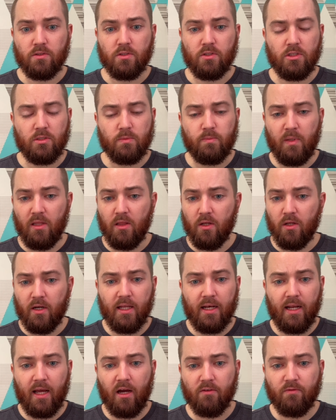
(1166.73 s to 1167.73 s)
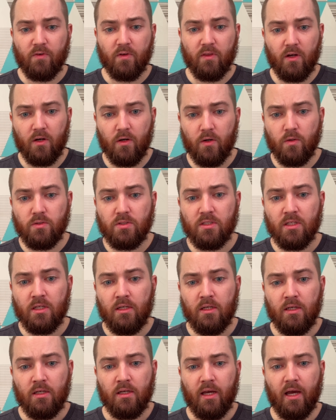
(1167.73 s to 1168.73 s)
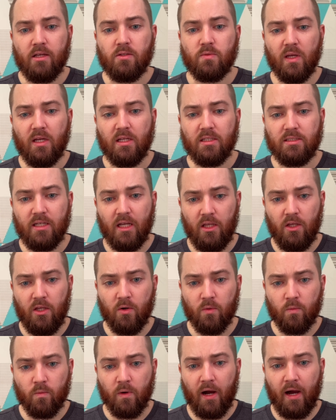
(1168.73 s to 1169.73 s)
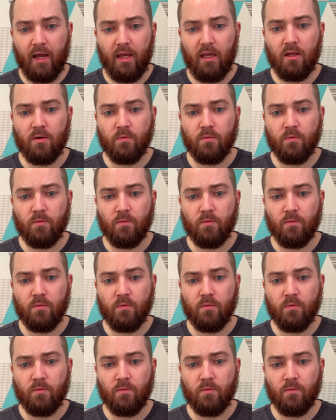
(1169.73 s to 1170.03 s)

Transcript: So just be looking out for those as we continue to write